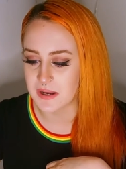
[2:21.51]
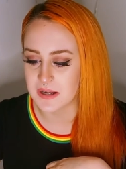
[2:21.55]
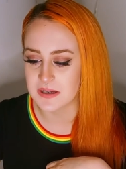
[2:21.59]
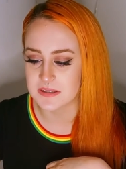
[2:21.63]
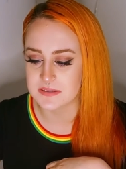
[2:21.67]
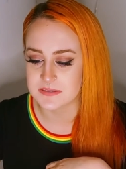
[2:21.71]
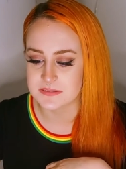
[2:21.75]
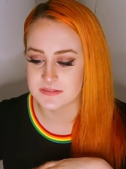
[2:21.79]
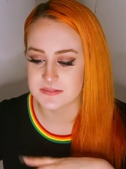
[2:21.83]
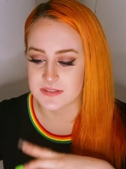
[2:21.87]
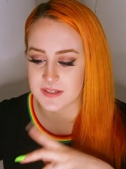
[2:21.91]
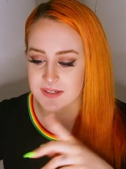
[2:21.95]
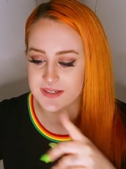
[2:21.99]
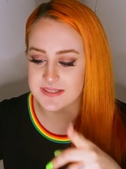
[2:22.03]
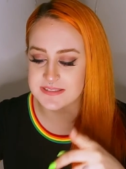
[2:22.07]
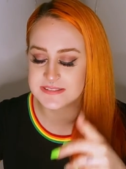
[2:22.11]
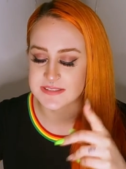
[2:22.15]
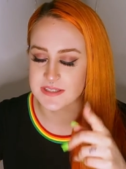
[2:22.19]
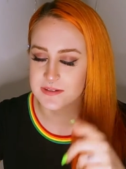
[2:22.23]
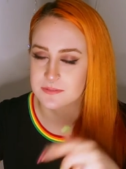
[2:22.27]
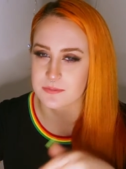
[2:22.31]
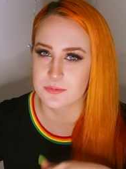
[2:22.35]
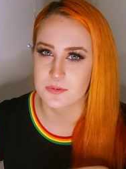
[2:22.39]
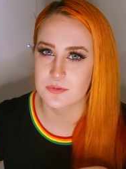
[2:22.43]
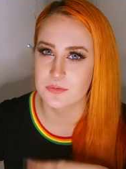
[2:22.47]
but like I
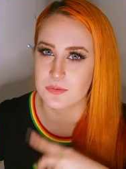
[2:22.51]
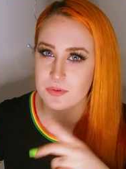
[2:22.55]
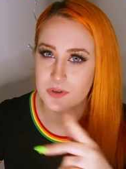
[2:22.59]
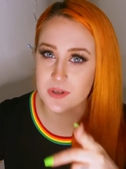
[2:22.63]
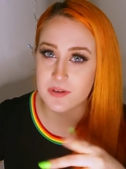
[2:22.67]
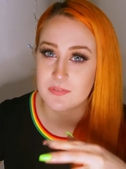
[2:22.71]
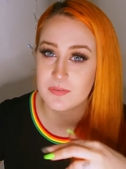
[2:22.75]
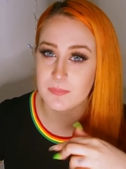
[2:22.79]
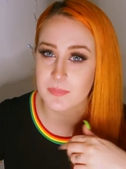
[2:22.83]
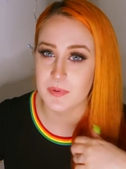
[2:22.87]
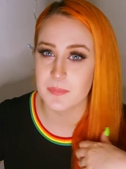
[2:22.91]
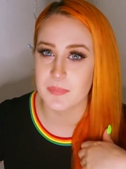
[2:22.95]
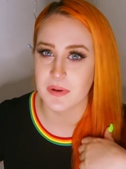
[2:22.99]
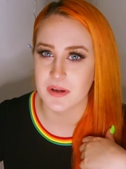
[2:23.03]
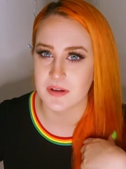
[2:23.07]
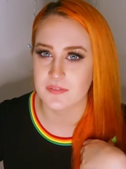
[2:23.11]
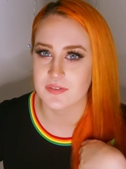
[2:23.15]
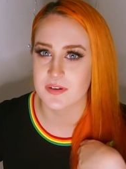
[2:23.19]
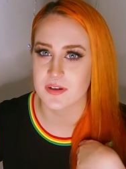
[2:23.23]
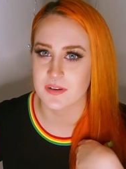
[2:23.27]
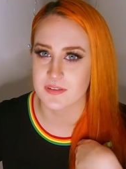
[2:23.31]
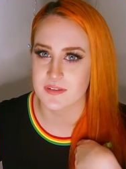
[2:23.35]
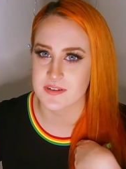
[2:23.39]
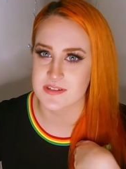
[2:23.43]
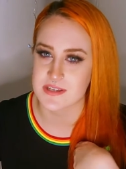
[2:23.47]
said, we'll give him the
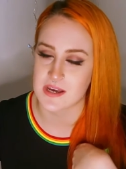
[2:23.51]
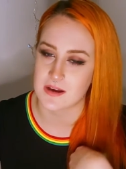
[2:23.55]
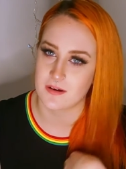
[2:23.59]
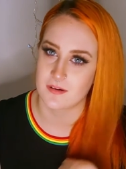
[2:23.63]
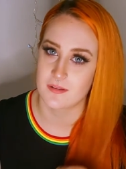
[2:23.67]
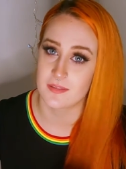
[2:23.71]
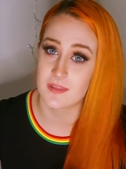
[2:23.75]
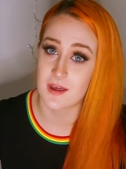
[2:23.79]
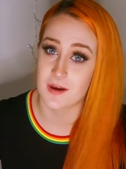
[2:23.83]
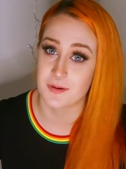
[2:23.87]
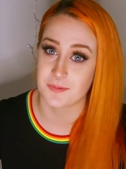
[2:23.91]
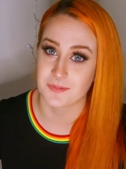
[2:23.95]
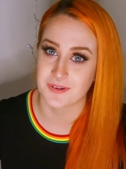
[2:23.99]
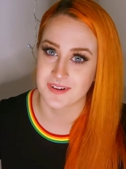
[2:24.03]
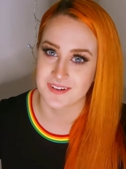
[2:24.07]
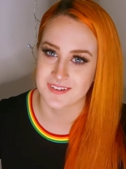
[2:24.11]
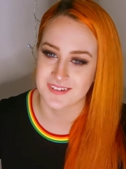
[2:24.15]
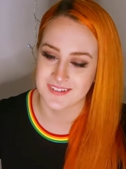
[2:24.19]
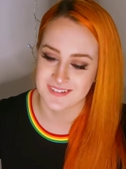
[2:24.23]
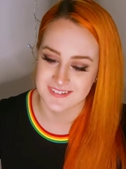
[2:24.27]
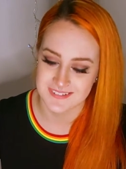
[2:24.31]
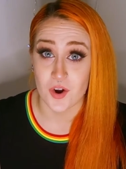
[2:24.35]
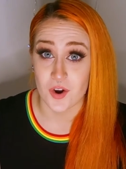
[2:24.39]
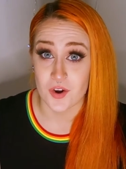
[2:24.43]
benefit of the doubt on that one.